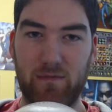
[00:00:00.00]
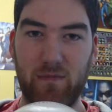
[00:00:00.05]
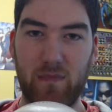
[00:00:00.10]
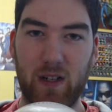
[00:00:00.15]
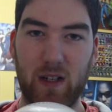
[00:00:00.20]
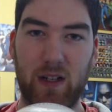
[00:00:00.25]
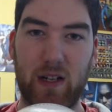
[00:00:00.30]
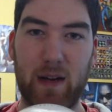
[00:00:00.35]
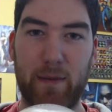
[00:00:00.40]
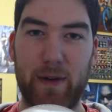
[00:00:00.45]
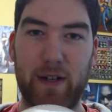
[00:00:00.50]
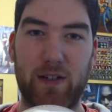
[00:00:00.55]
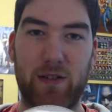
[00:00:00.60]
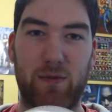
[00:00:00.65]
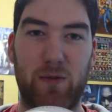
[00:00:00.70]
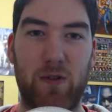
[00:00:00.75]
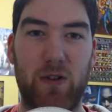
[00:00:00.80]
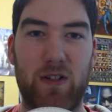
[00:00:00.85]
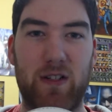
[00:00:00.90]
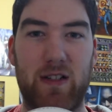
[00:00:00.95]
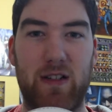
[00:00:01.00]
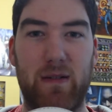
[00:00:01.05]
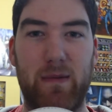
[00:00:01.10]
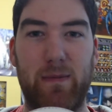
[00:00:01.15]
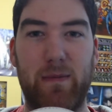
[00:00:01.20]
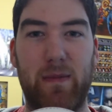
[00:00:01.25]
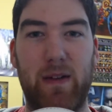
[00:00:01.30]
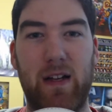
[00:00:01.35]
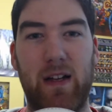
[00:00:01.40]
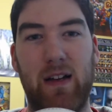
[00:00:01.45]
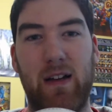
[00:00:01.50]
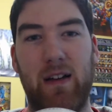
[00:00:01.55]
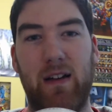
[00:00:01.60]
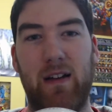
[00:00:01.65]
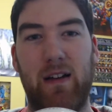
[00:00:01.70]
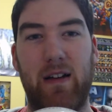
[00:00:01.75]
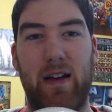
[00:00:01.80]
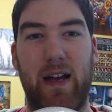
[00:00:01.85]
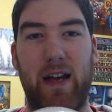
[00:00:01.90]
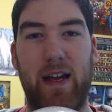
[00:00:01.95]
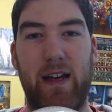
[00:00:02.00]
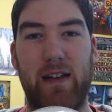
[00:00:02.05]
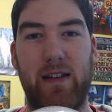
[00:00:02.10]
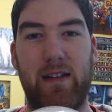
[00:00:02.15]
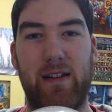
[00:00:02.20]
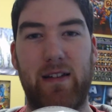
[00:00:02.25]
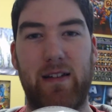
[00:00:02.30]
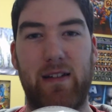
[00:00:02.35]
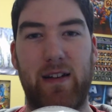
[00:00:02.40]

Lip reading: coming towards them, and